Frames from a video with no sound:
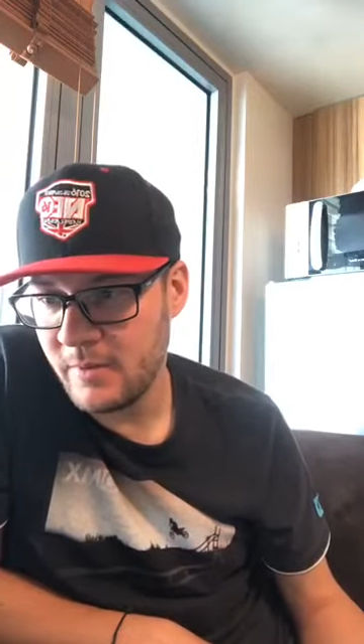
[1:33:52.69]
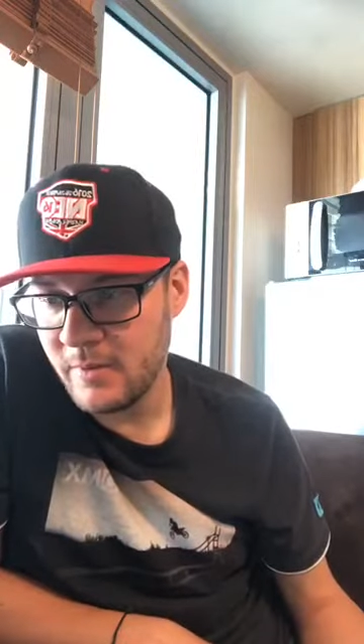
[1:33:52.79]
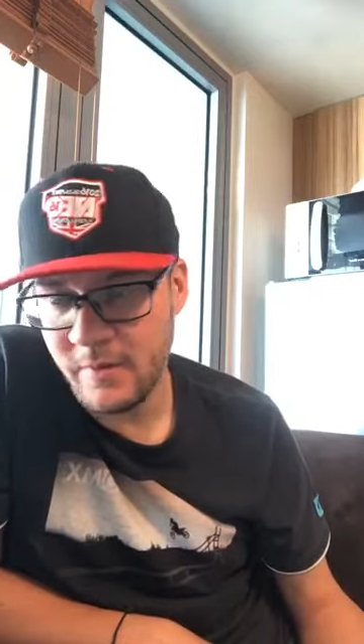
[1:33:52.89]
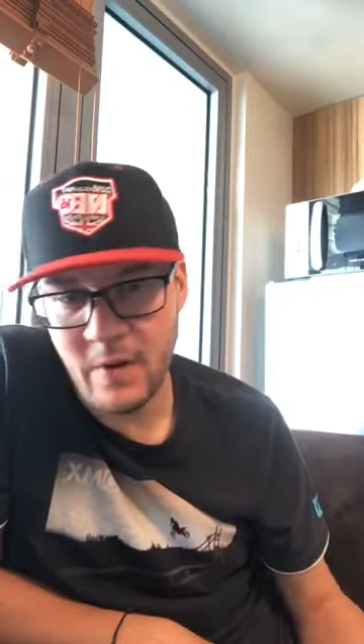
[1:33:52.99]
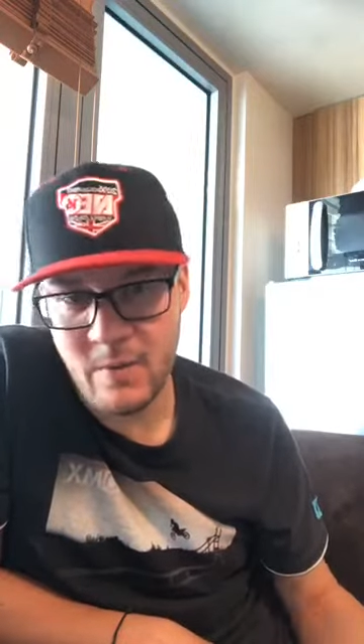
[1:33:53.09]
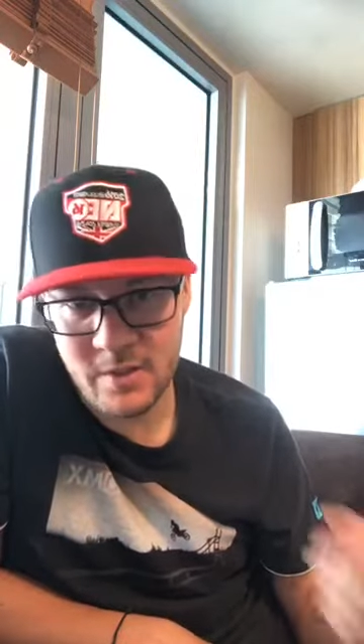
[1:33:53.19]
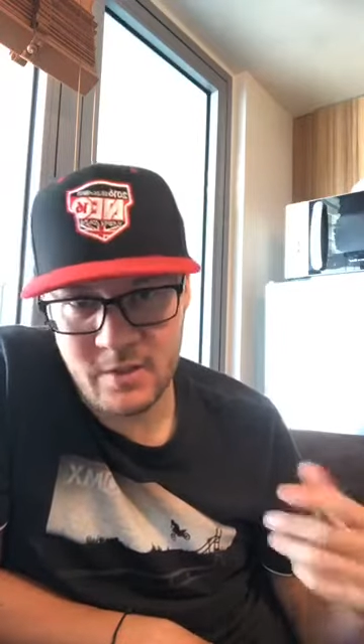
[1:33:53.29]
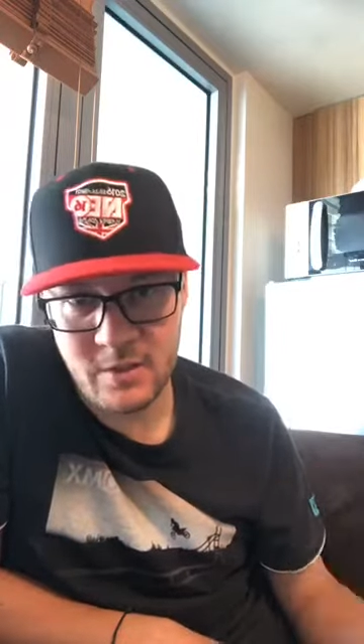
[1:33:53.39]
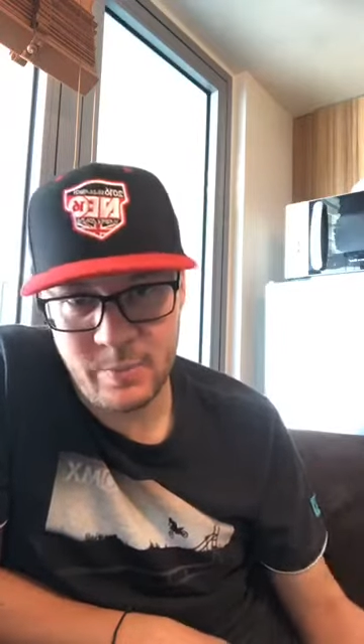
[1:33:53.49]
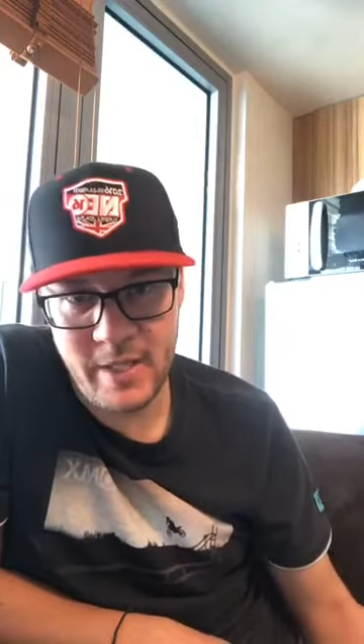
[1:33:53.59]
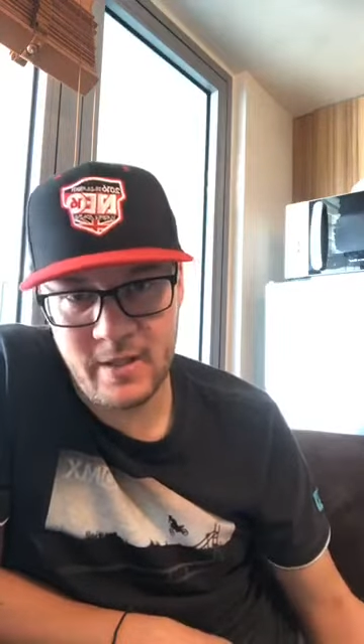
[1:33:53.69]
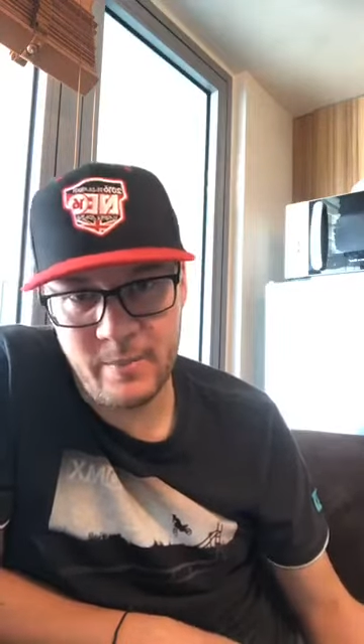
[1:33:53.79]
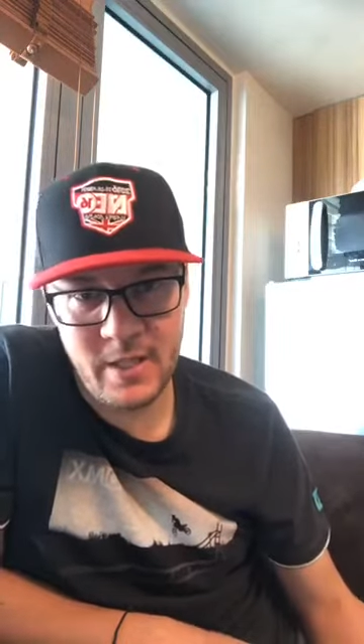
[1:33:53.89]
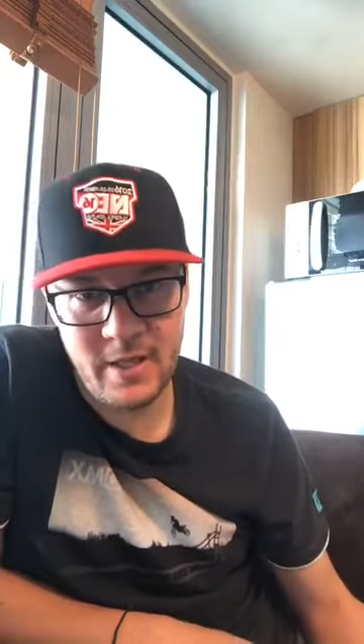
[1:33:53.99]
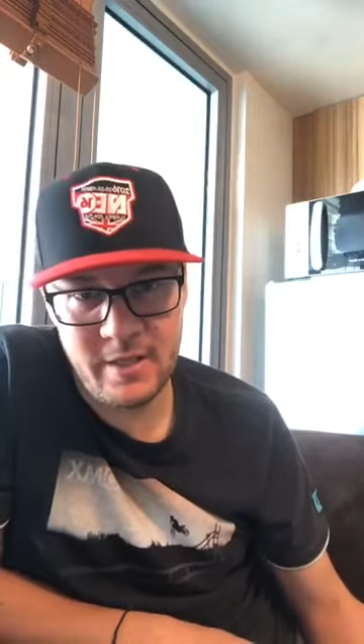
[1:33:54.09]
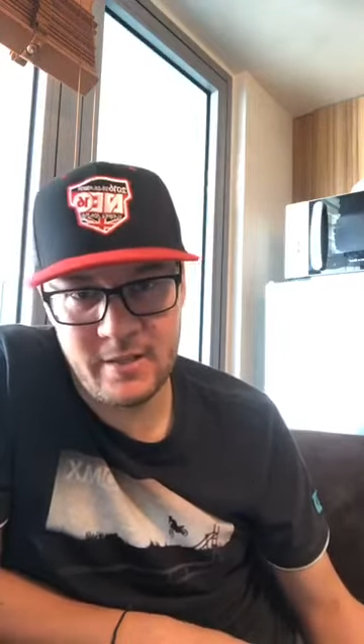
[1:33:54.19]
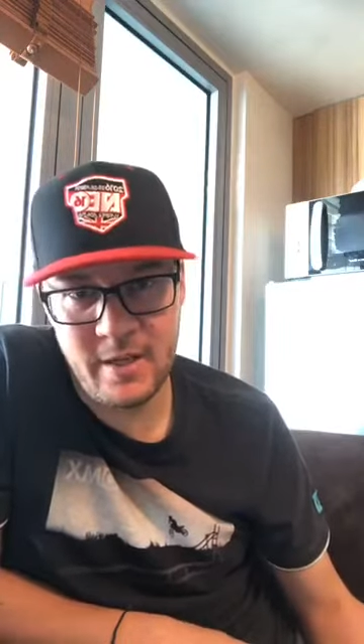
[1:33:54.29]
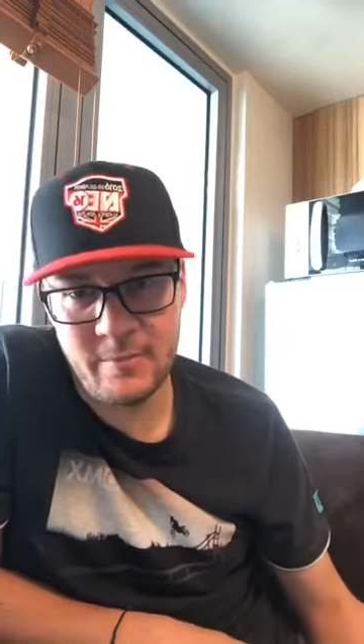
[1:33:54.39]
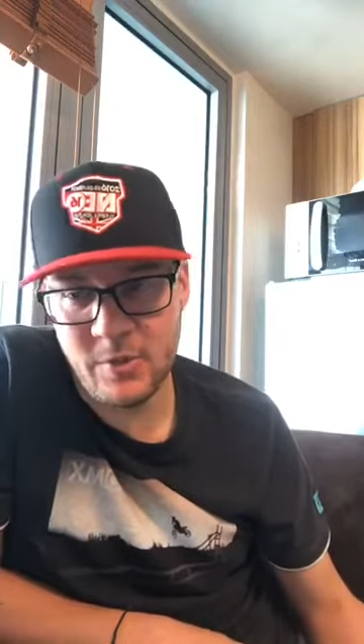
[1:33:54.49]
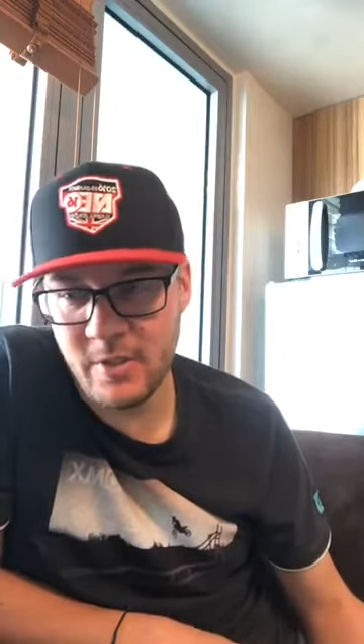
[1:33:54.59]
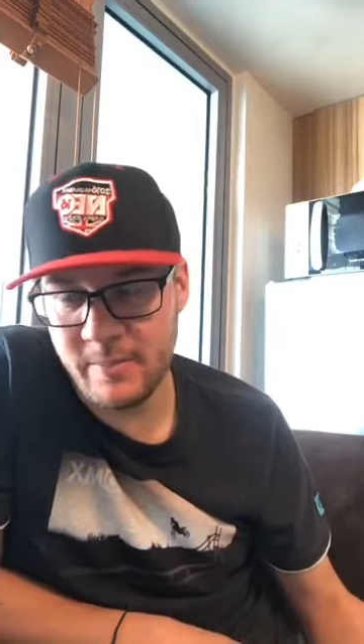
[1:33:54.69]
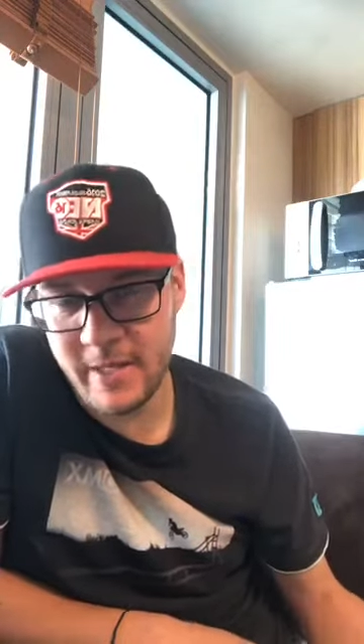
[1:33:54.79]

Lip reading: if I wanted to spend the money and time to do it,